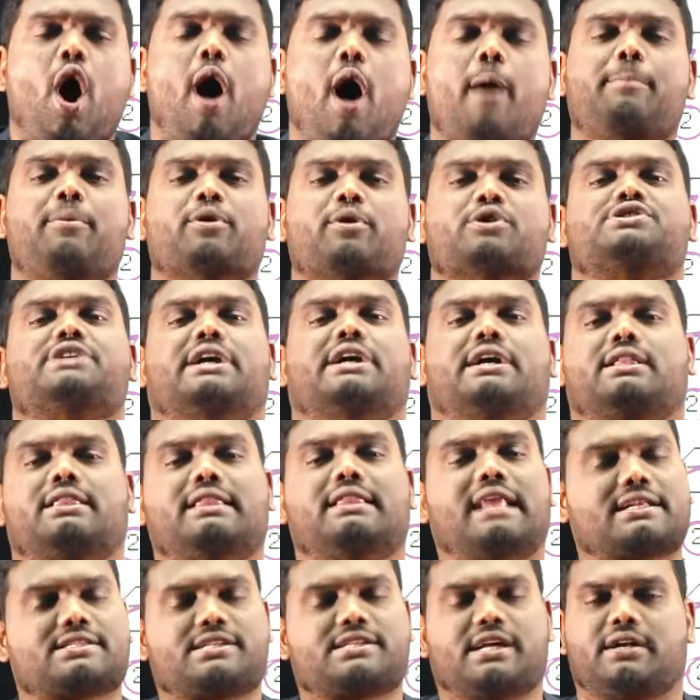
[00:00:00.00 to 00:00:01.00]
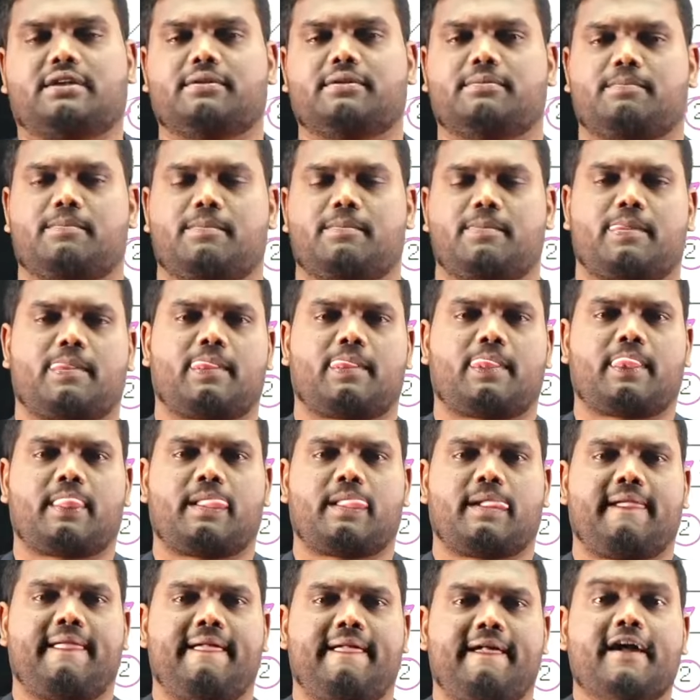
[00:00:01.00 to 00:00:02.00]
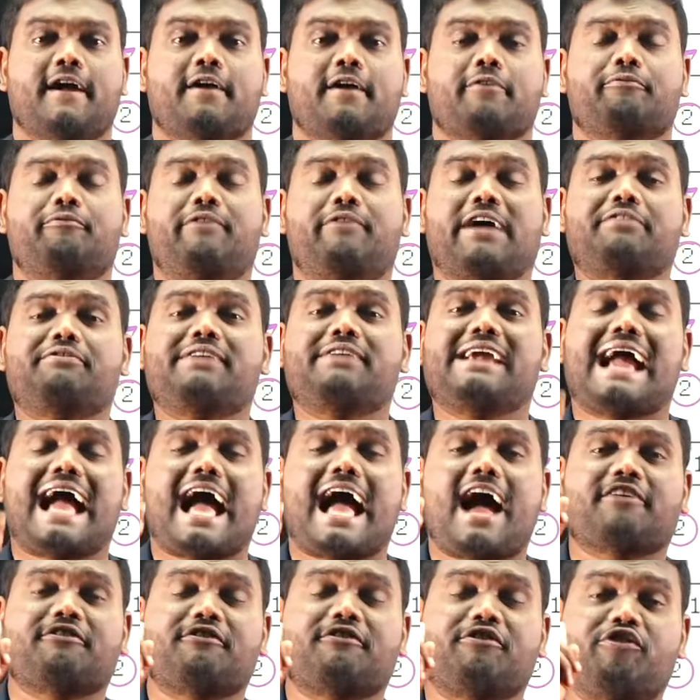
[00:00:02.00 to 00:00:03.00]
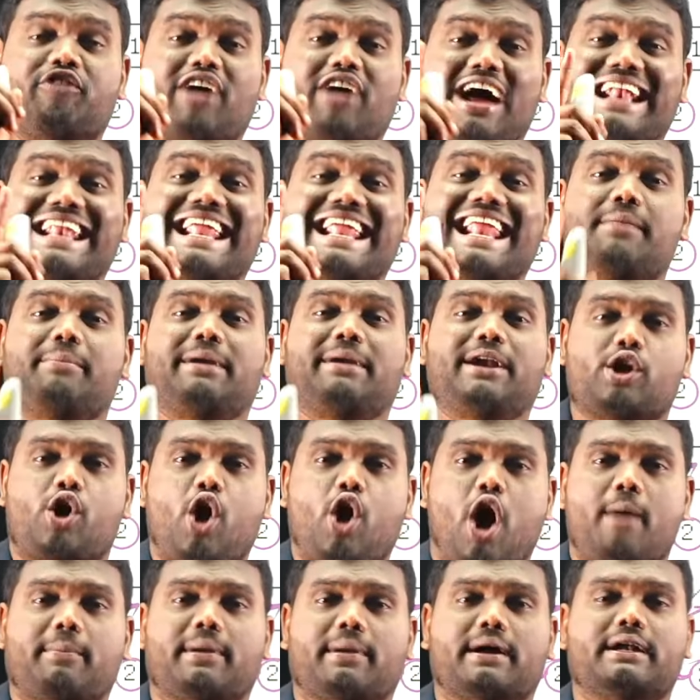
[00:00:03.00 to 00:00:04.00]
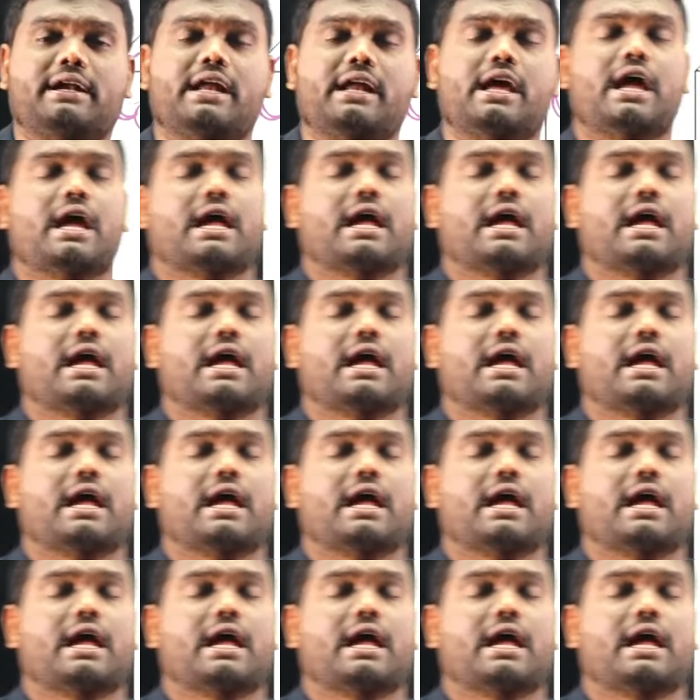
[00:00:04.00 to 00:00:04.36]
opposite. That's it. When we have 1 element common,